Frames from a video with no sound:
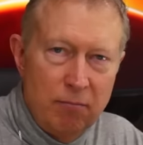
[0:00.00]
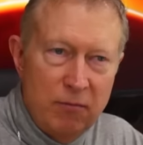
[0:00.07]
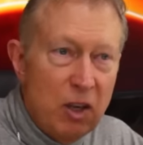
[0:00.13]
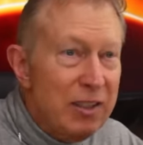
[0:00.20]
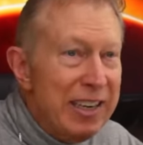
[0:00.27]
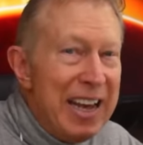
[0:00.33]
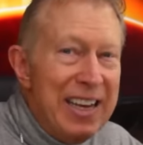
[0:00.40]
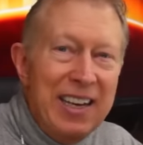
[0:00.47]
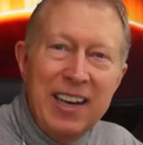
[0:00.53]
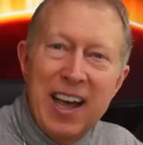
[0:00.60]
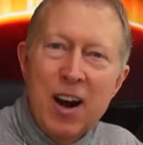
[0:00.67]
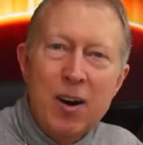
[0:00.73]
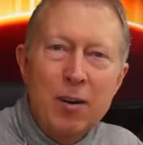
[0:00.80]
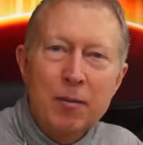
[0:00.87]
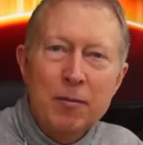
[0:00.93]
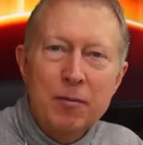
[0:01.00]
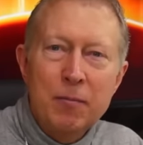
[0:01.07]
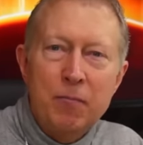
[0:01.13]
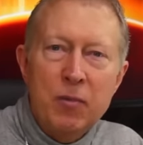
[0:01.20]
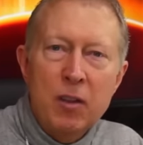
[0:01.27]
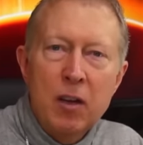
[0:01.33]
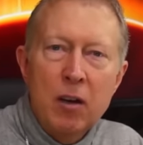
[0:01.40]
They're taken care of.
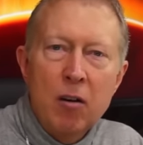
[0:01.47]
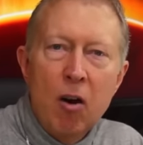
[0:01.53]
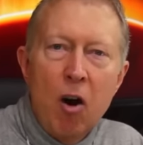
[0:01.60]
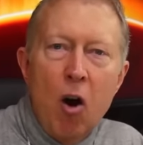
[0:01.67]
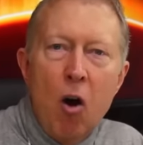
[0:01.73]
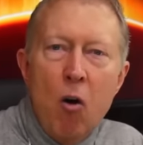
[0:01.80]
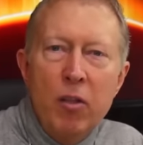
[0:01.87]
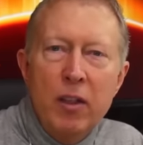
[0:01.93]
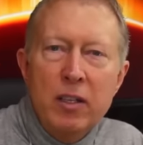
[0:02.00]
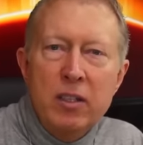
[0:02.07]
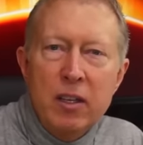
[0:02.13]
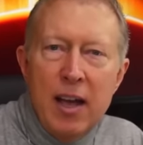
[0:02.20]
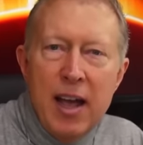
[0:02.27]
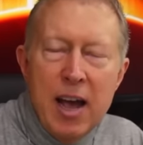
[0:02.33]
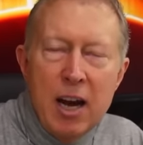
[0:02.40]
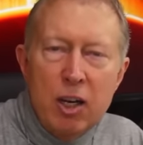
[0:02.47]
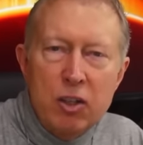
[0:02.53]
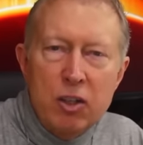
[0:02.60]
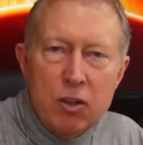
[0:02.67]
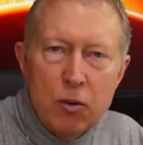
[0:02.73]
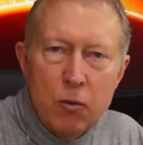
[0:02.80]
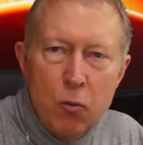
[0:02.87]
All this
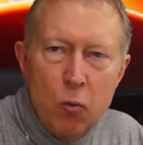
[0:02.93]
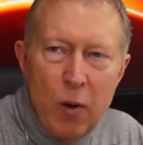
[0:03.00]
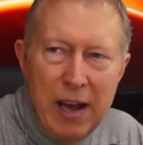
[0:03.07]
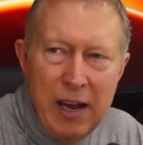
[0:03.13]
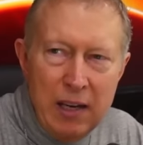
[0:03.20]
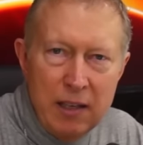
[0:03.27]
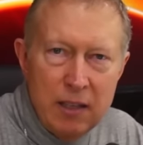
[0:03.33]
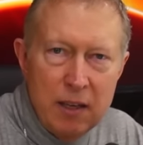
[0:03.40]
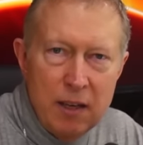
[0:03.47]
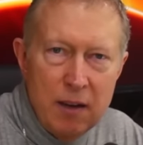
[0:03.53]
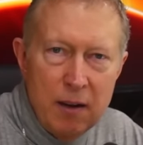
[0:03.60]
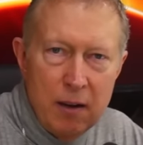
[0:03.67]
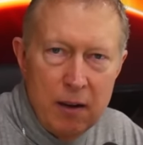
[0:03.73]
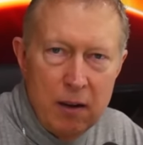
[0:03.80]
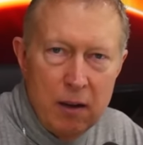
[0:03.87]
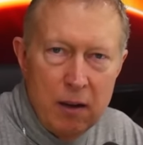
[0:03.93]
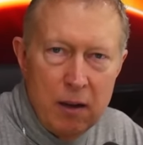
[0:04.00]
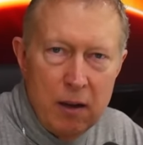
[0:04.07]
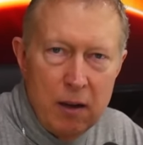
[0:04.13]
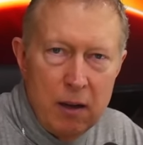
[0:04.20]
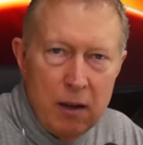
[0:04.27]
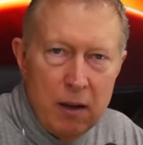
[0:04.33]
extra weight
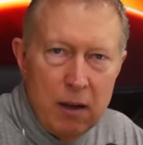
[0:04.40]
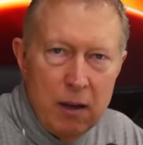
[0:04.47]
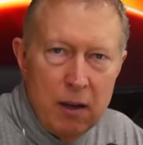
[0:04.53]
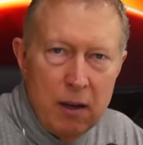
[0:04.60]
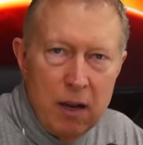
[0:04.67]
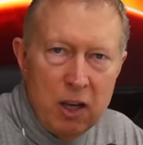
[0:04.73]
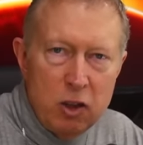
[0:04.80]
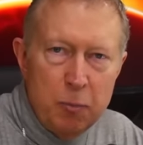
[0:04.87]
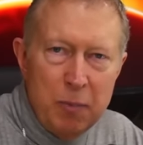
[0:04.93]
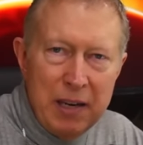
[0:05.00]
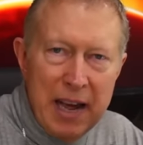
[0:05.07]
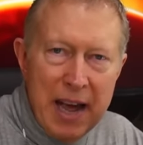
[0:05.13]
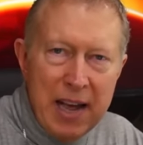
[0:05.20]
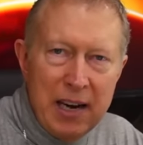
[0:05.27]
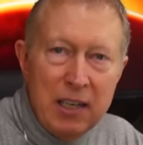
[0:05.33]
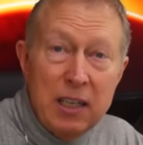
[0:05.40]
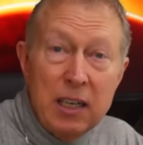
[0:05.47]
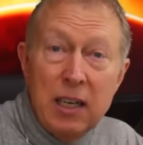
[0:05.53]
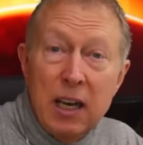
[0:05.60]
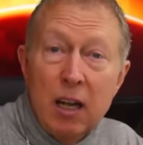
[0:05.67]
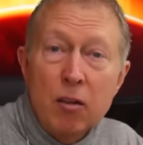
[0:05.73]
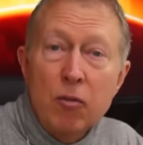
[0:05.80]
has been added to
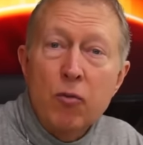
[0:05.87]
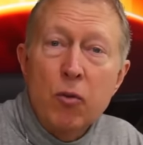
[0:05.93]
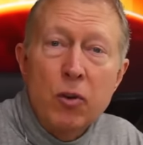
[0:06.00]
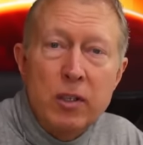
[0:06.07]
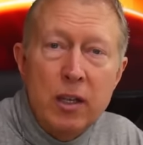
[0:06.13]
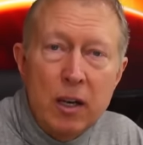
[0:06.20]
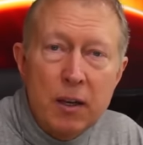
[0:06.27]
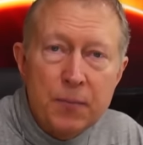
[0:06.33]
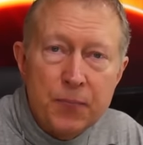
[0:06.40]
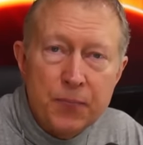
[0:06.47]
California.